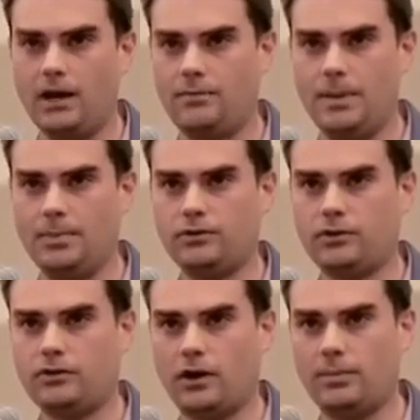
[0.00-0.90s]
if people
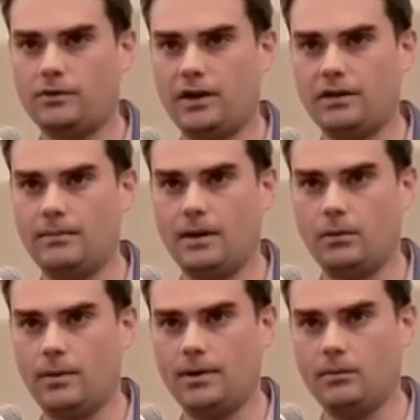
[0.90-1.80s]
just started pretending that men
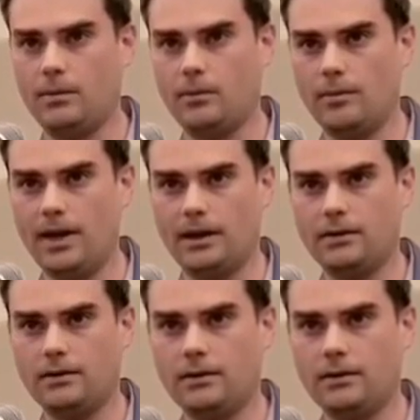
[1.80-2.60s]
were women and women were men.